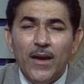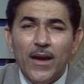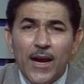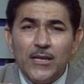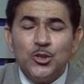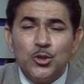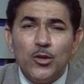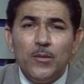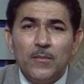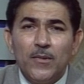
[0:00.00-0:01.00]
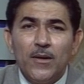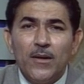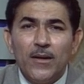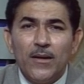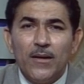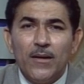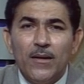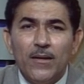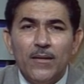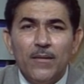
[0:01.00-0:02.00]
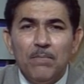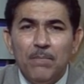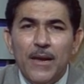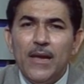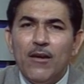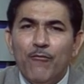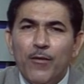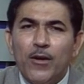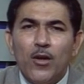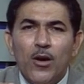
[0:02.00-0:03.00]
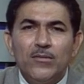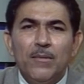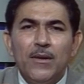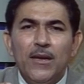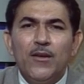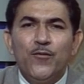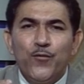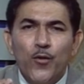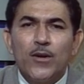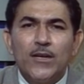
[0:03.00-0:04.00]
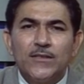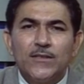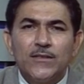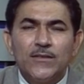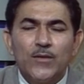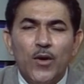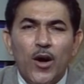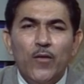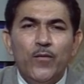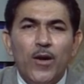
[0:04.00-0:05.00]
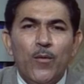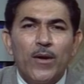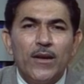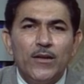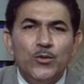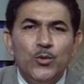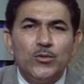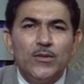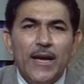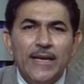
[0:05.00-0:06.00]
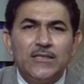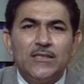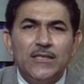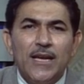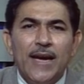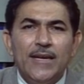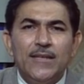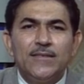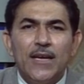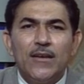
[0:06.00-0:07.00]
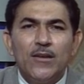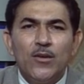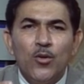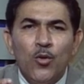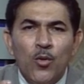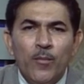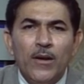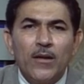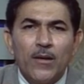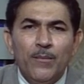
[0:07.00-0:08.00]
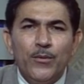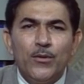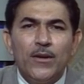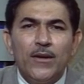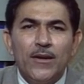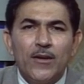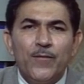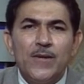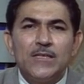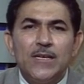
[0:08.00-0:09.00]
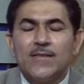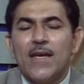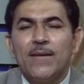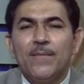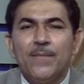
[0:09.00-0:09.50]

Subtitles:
It should be one of the main focus of our HCI design, human computer interface design.